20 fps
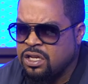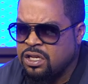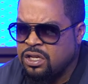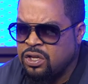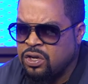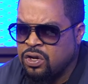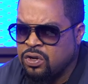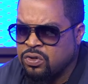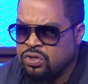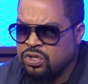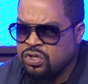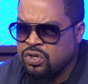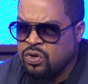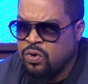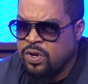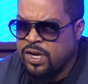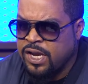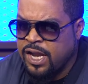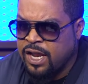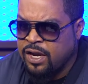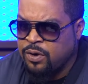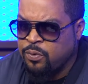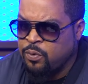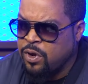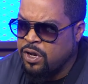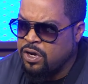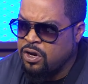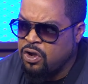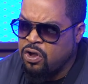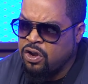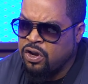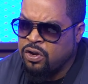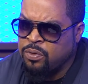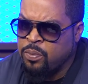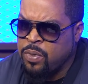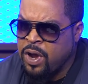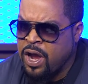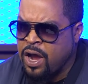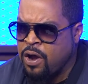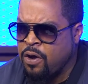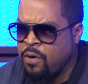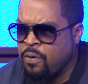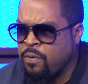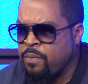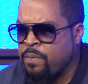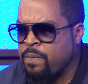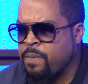you know, showing that it wasn't all about